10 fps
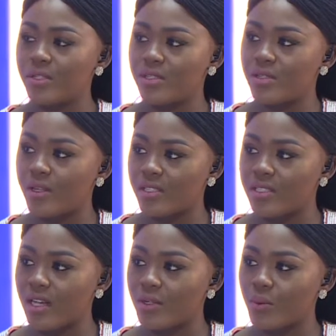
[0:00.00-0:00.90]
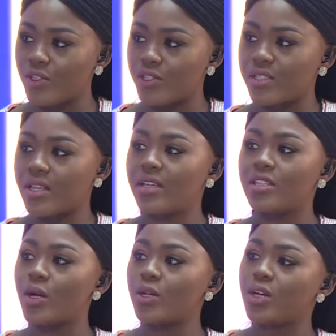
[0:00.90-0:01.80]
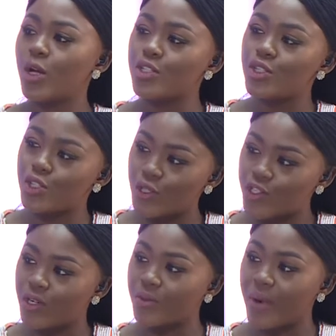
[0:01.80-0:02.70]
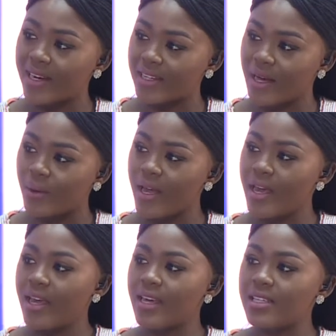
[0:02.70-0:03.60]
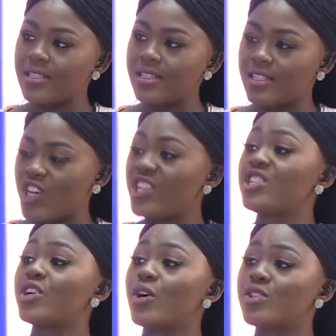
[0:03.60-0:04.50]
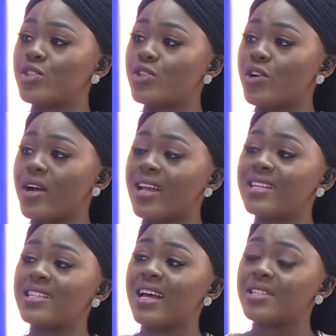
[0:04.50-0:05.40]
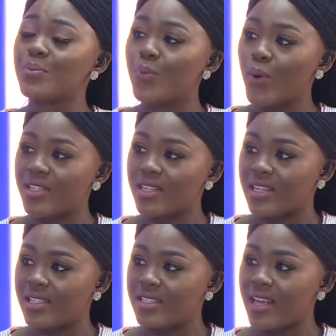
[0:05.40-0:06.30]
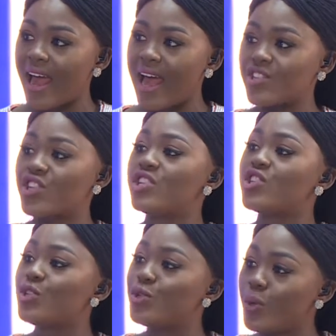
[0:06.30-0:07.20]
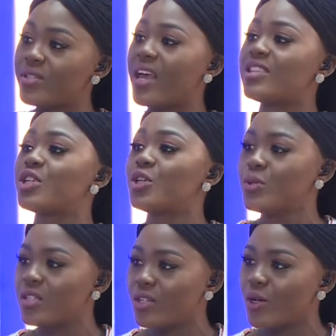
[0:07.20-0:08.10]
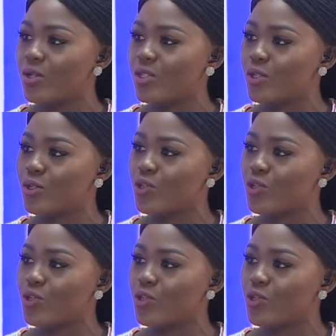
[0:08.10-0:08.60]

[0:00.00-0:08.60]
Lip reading: misunderstanding what you're saying, the constitution right now, is changing the constitution right now isn't as important as changing those executing the constitution.